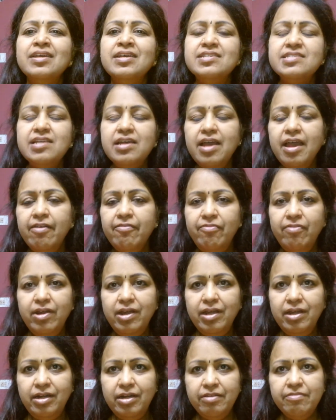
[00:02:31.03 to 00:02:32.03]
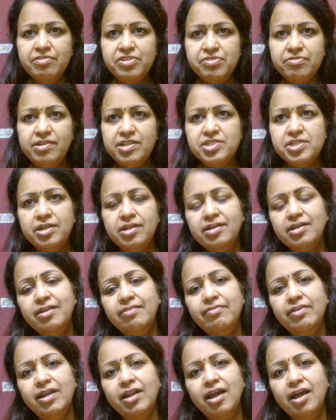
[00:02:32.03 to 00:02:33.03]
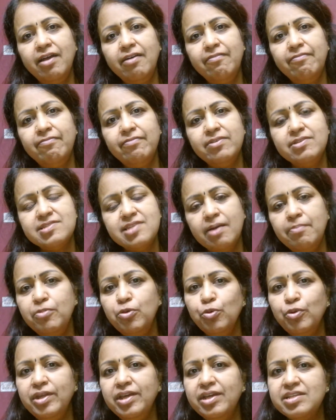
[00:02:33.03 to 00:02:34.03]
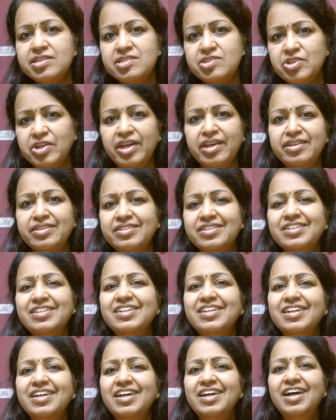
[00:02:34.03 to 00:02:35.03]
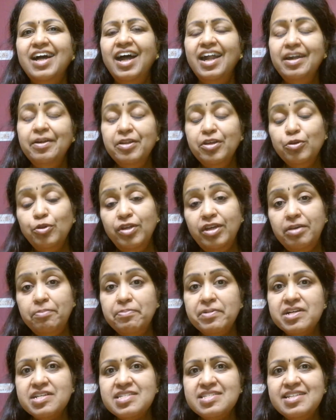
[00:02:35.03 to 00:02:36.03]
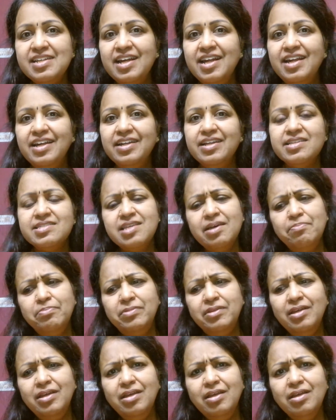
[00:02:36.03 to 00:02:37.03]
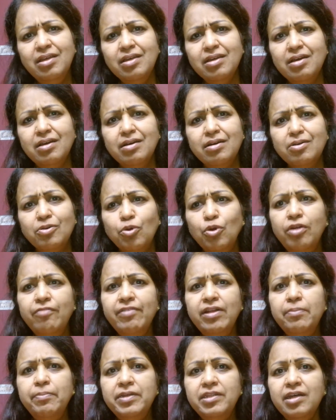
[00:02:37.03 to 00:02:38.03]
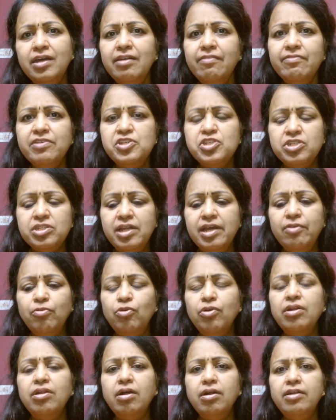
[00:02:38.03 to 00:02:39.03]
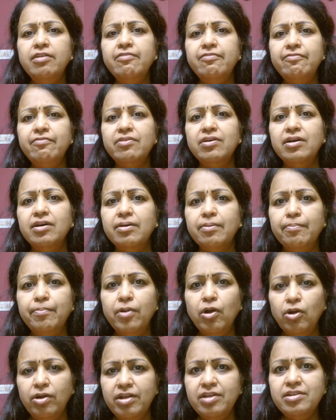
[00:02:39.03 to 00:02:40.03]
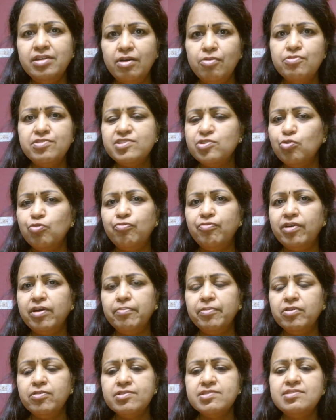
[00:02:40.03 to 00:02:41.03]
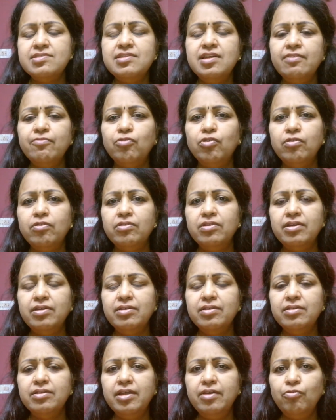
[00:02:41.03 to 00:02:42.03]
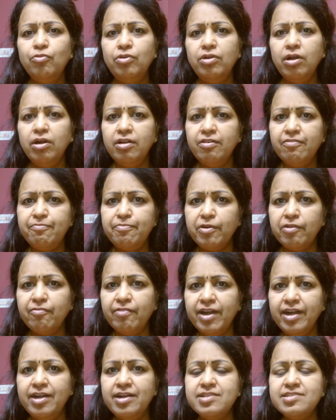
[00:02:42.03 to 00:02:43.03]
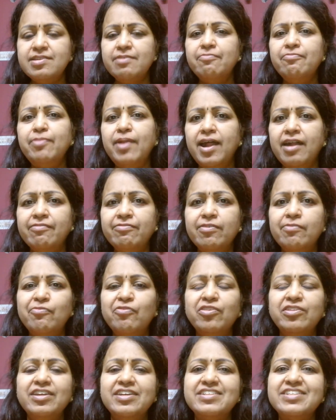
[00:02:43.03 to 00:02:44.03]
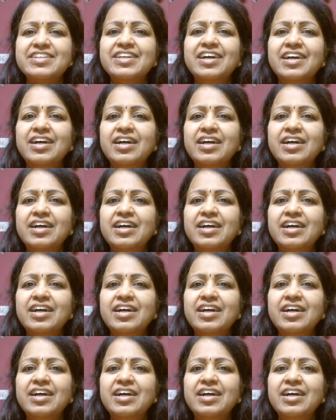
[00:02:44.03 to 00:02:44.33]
So every individual children will have some unique strength and unique personality. Something good will be there, which they would not have brought it out so far, because they would not have provided some platform for that.